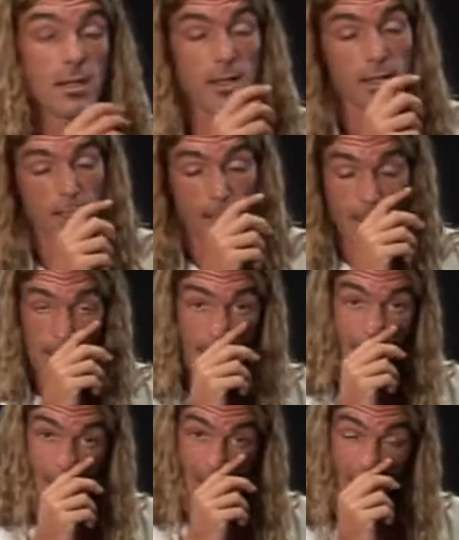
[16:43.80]

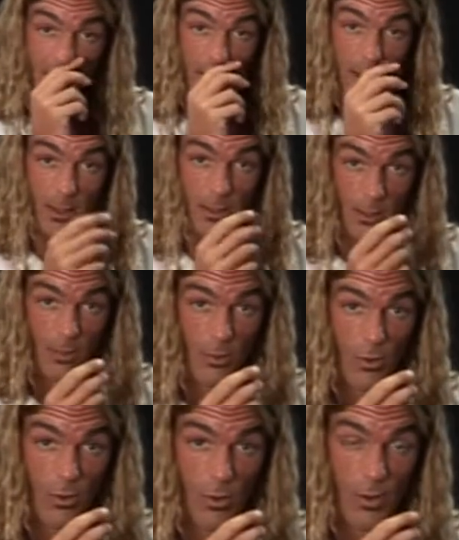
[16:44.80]
a little
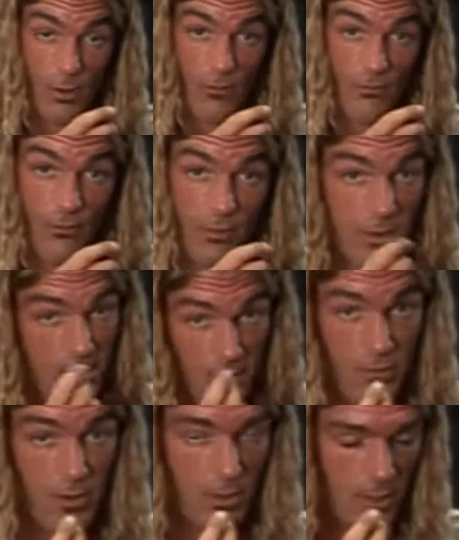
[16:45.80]
more
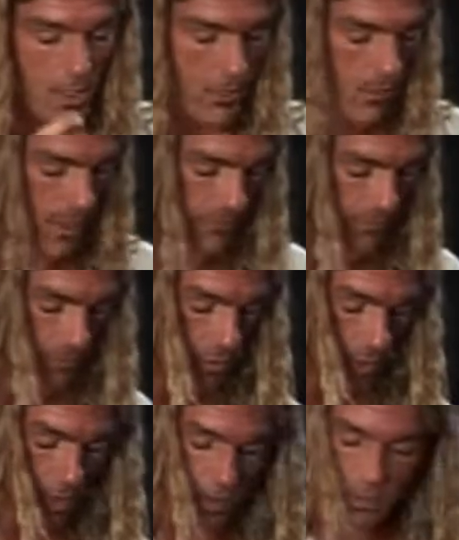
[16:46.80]
difficult anyway.
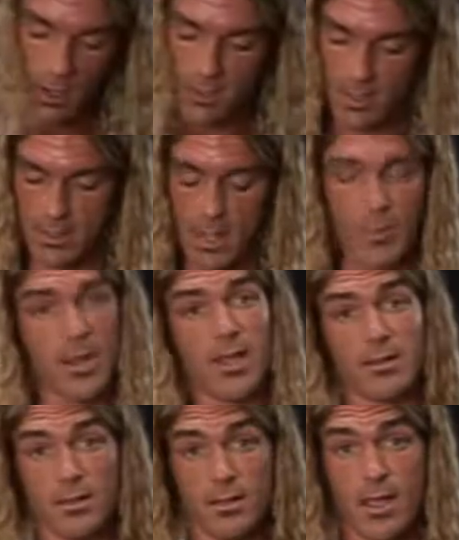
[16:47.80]
We're going to start these tapping
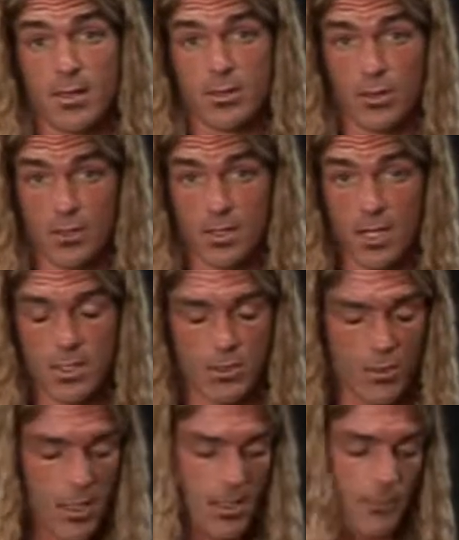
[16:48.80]
exercises over 6
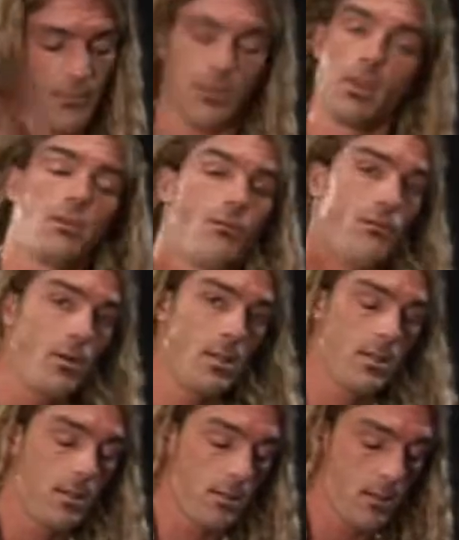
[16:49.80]
strings. For
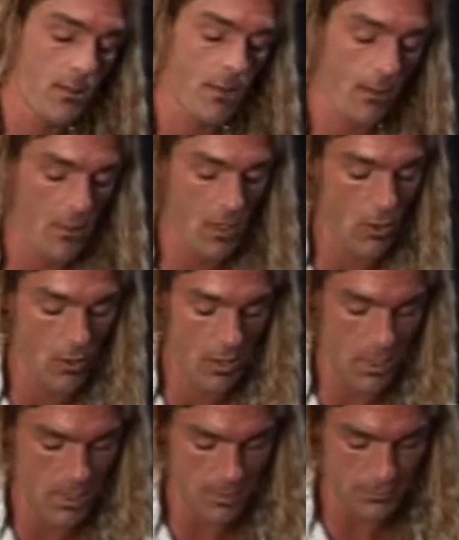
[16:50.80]
instance, if I would be doing
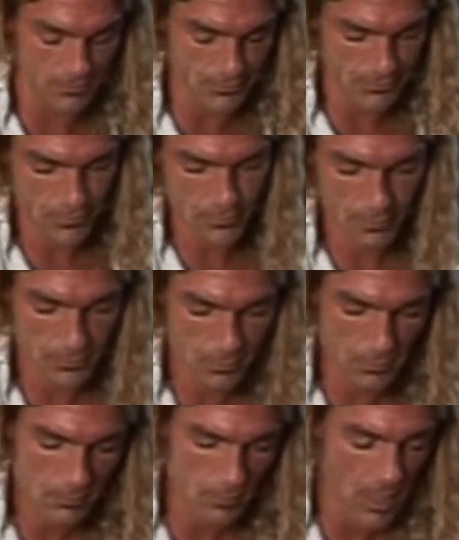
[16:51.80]
this,
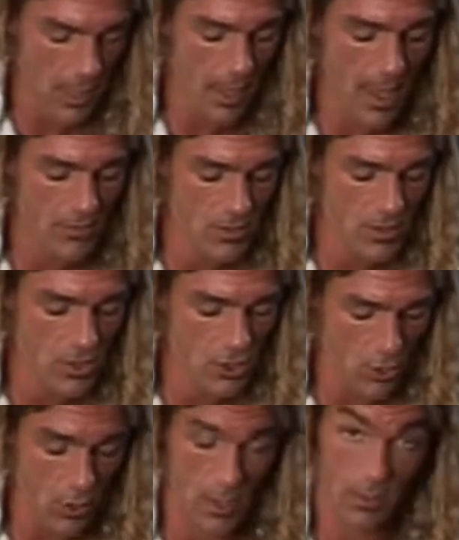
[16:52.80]
I have a
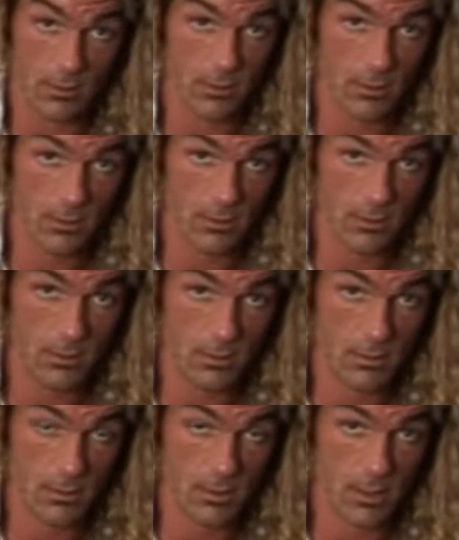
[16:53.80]
short
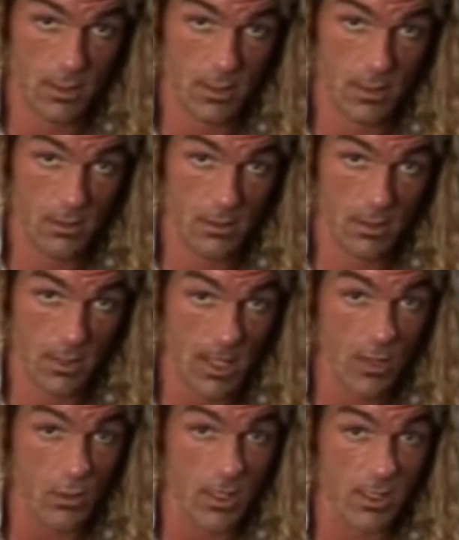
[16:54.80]

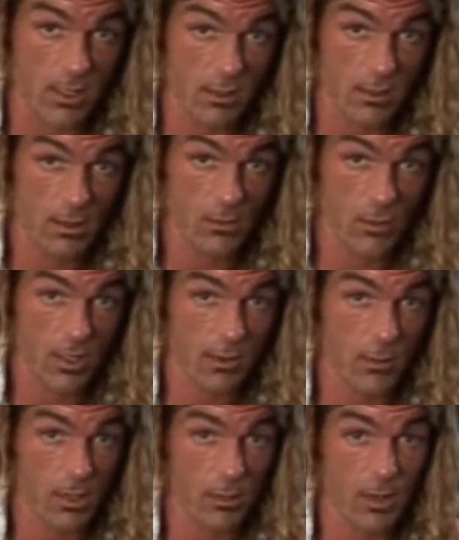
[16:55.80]
sequence, which
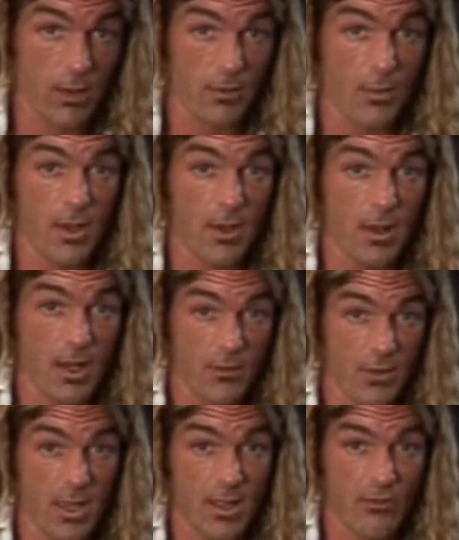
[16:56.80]
I'm going to play with my
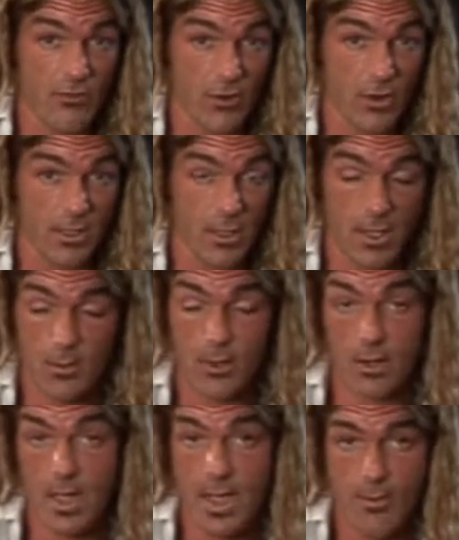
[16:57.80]
left hand first, and then I'm
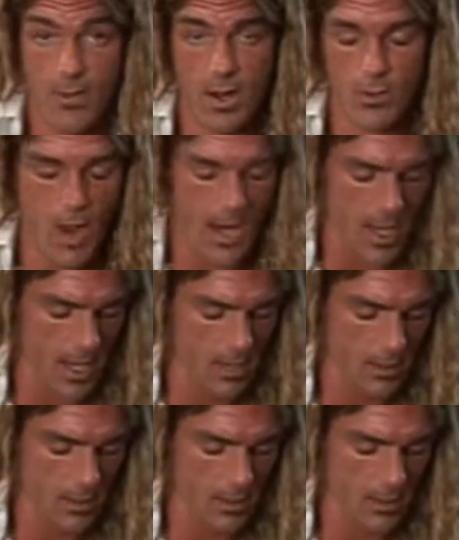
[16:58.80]
going to add my right hand.